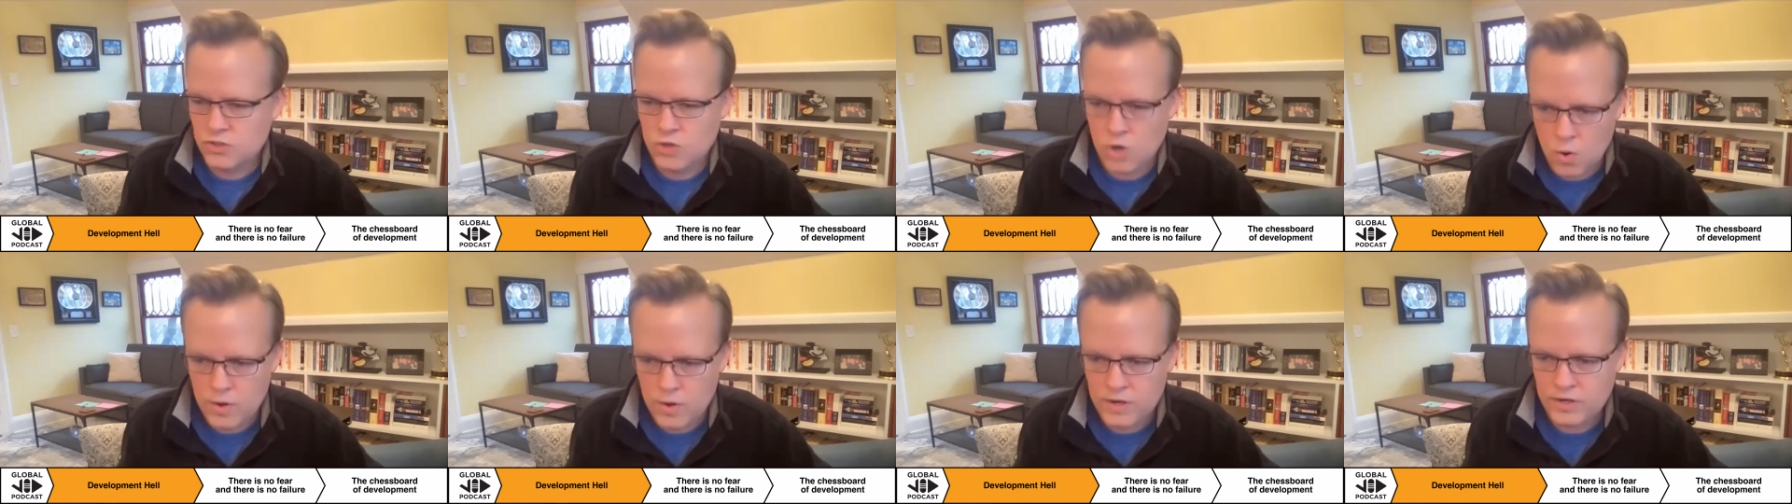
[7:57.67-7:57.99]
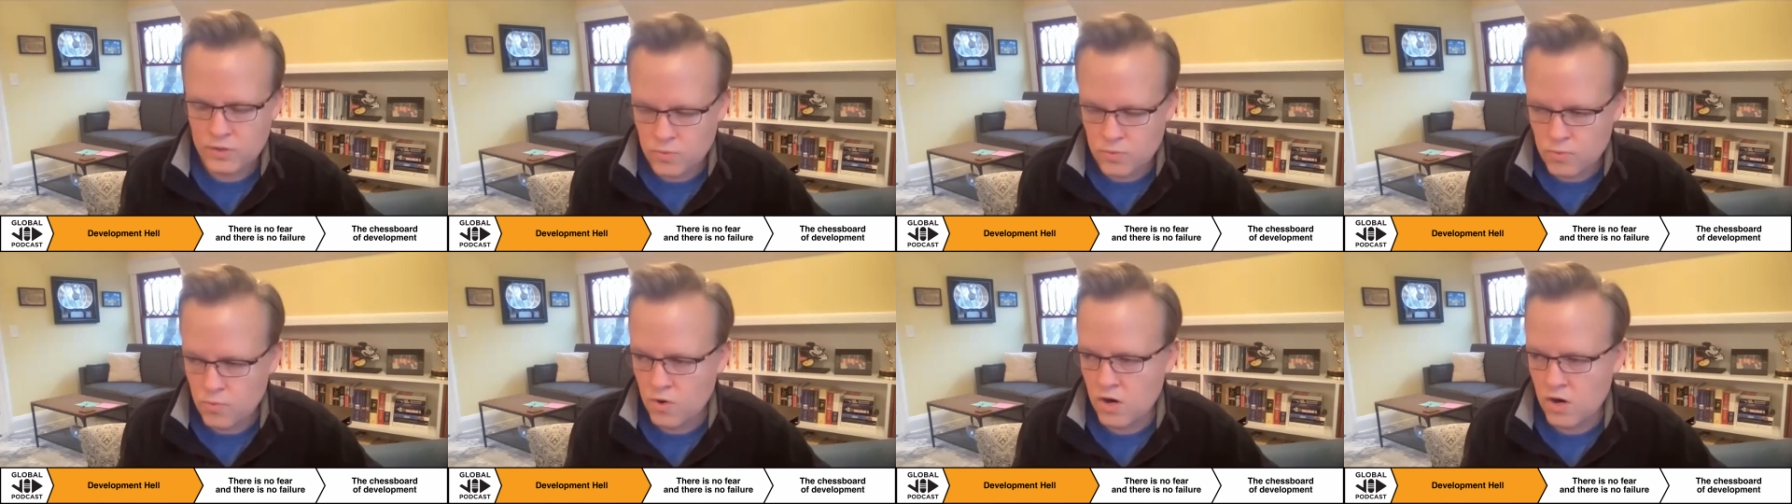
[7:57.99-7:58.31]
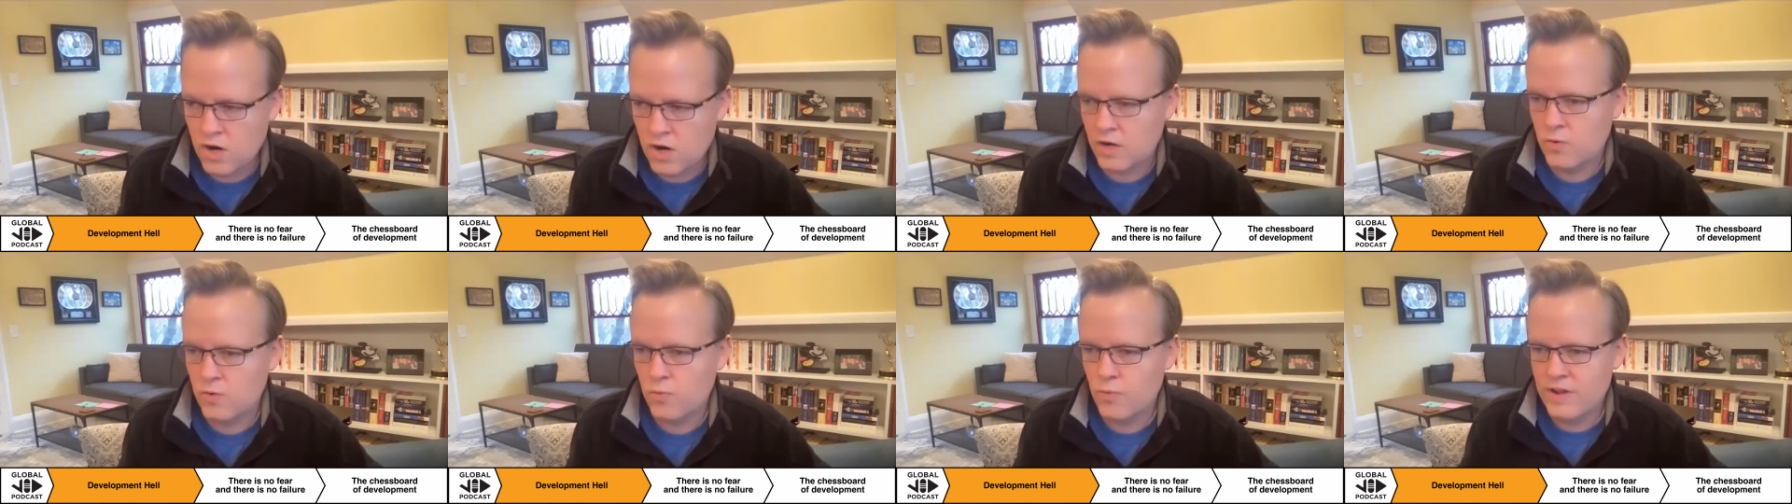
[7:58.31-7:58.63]
going to
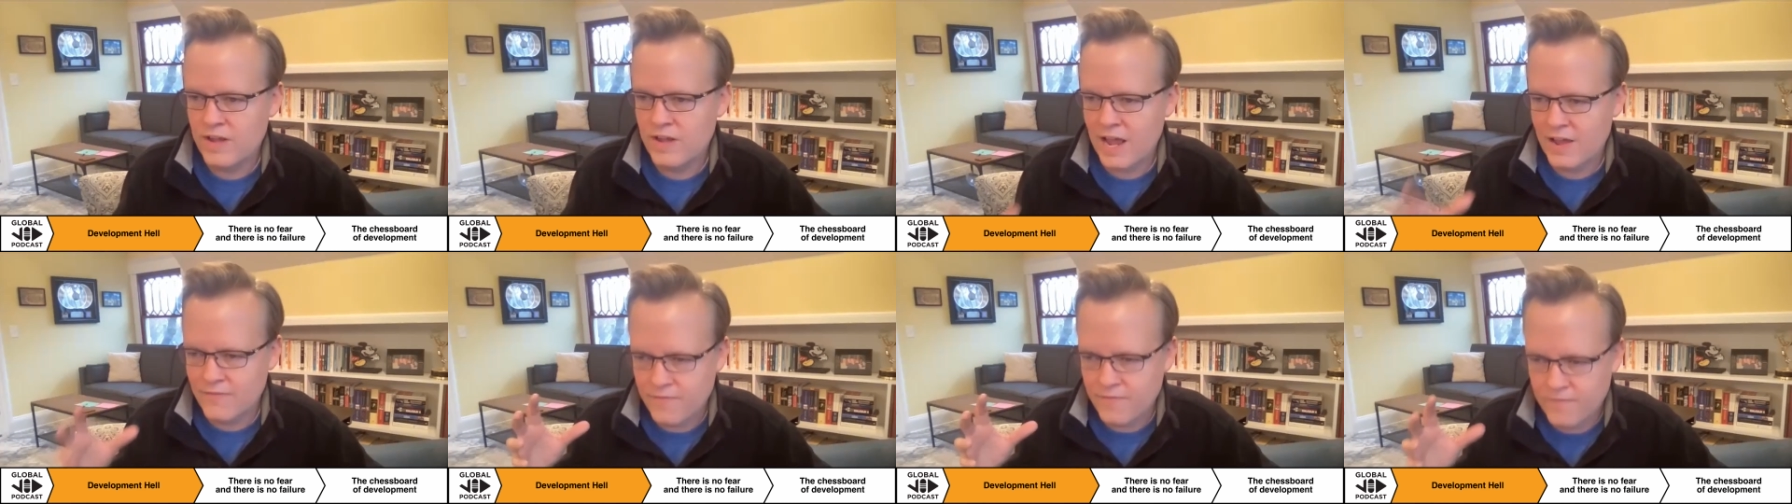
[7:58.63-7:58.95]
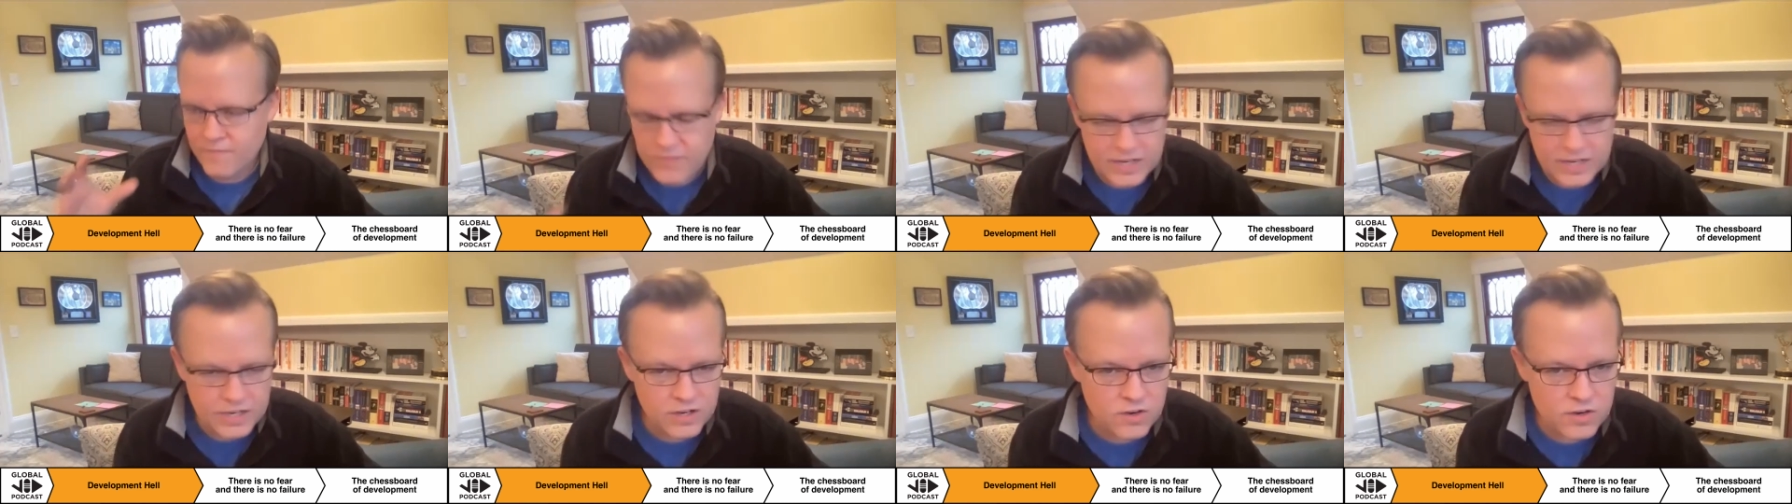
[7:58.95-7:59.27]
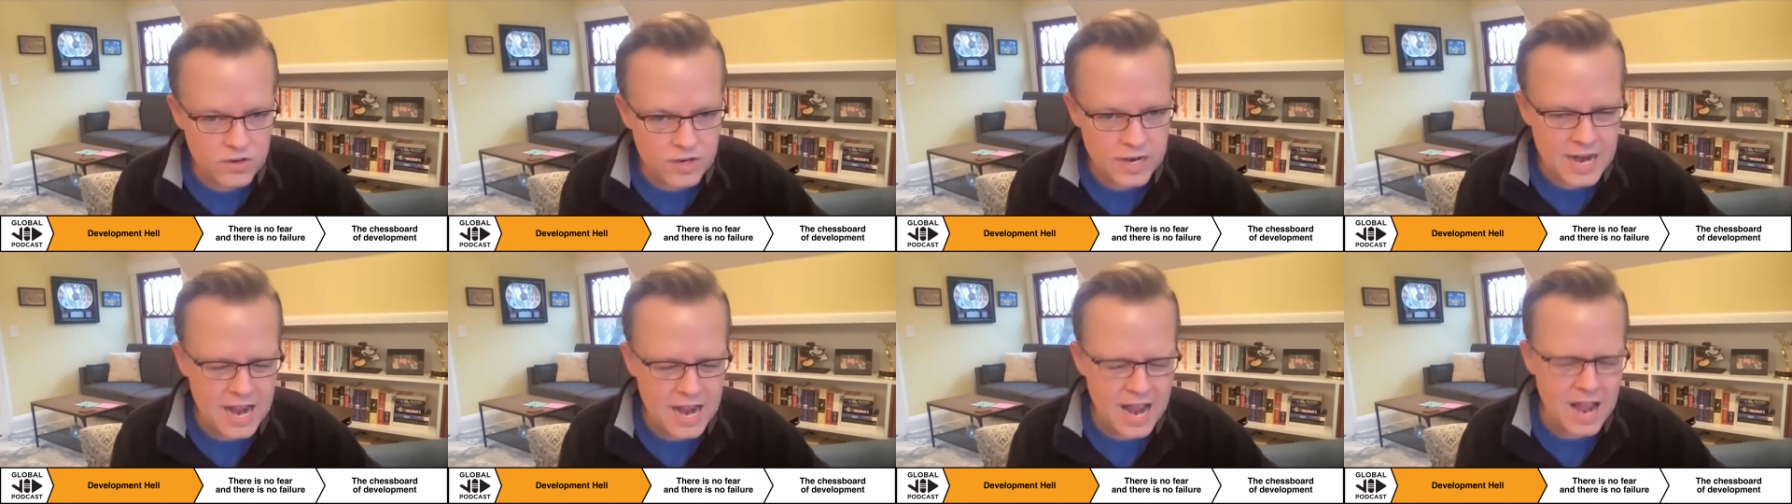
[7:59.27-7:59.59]
work. We have
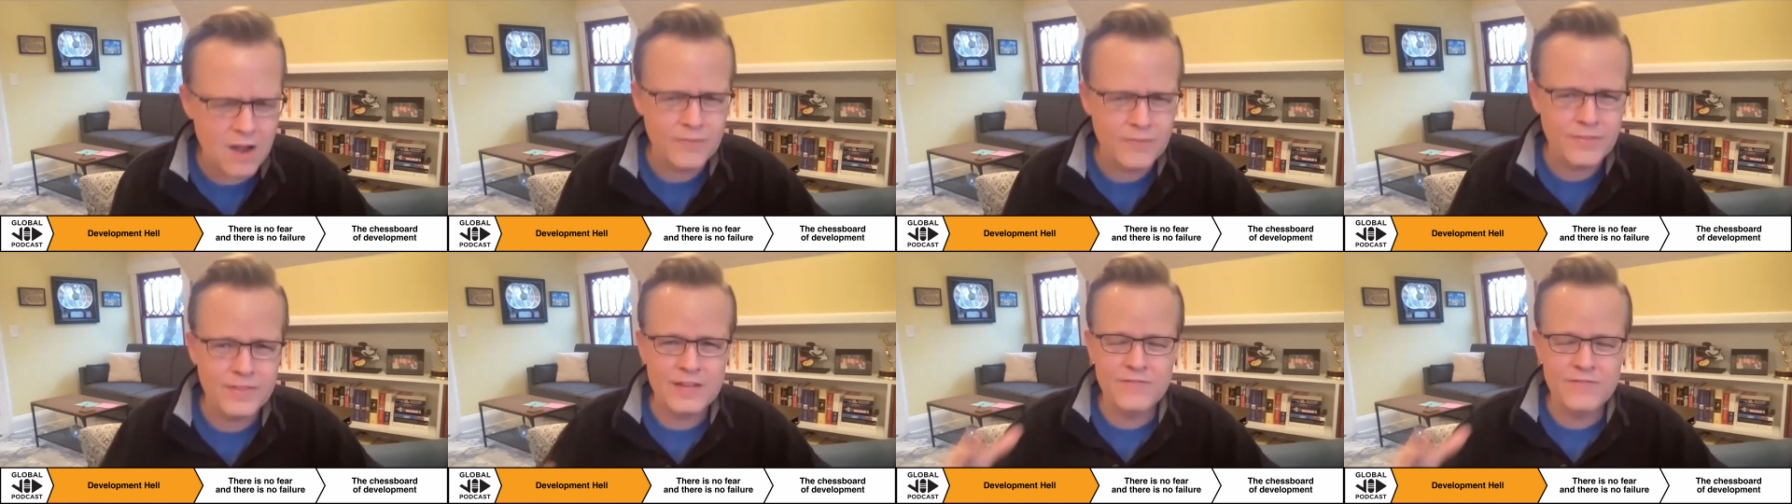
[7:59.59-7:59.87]
figured it out.